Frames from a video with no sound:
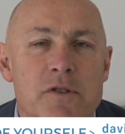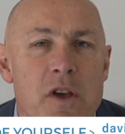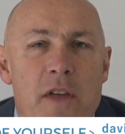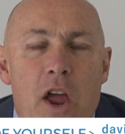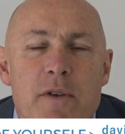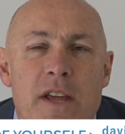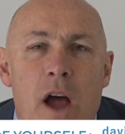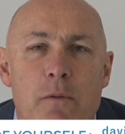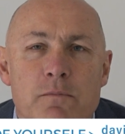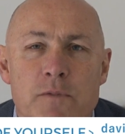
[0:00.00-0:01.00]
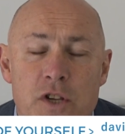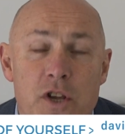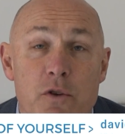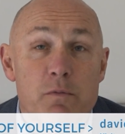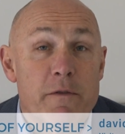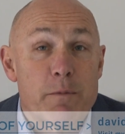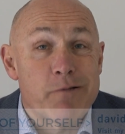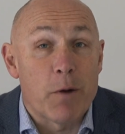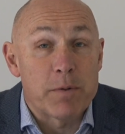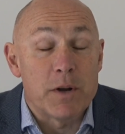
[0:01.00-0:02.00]
so they only come to you with a
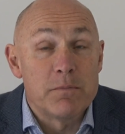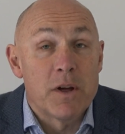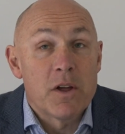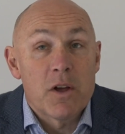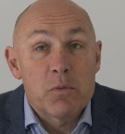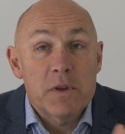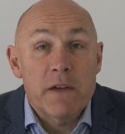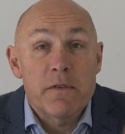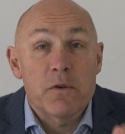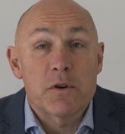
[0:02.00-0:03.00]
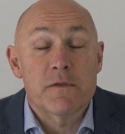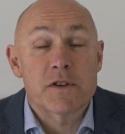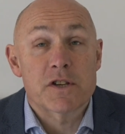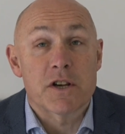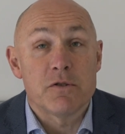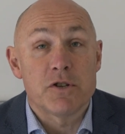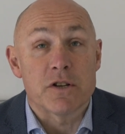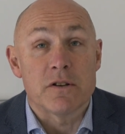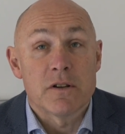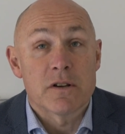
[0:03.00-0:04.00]
problem when they thought of a solution.